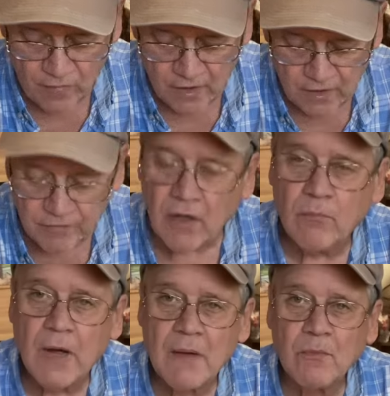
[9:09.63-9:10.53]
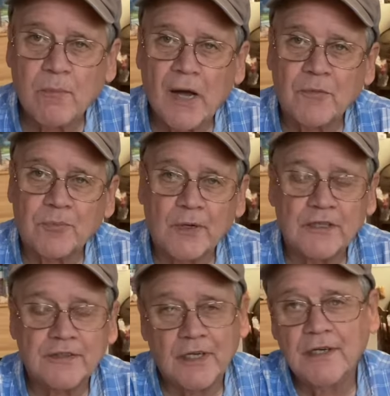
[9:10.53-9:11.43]
If you go to mom and pop's
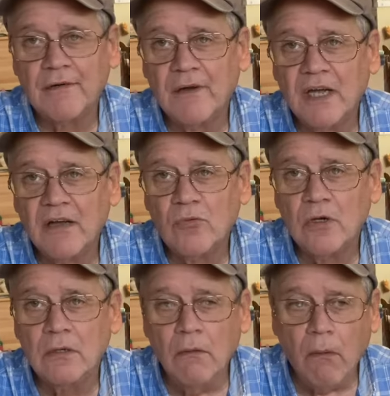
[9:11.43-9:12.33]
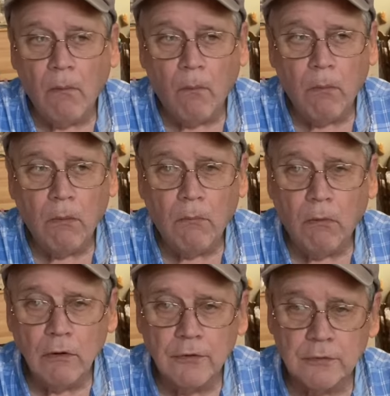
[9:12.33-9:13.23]
place, they ain't gonna have one. Oh,
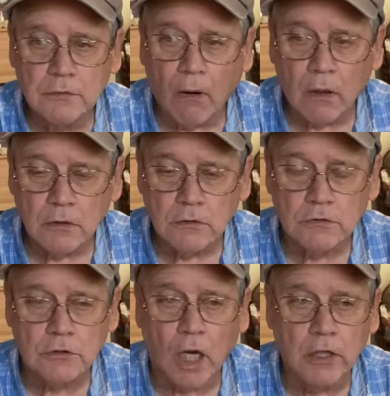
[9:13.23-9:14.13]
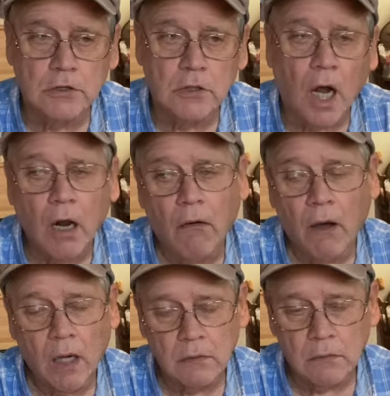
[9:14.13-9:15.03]
what's a charging station? I'll go
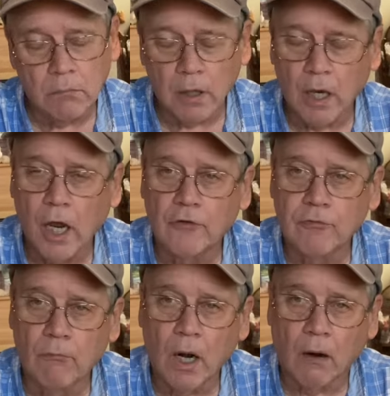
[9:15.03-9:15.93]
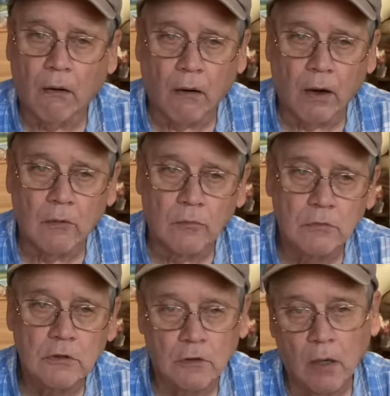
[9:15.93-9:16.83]
out there and put gas in my car and
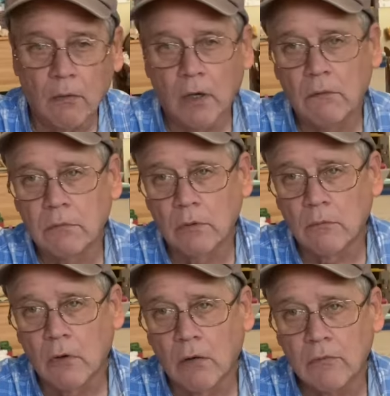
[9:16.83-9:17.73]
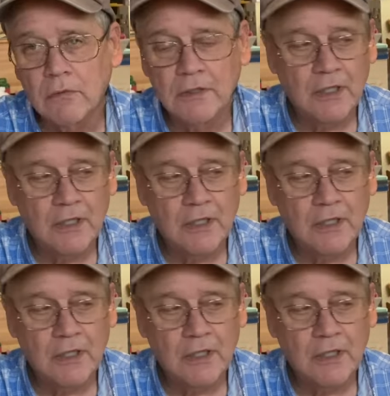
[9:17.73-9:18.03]
we'll just go wherever we want.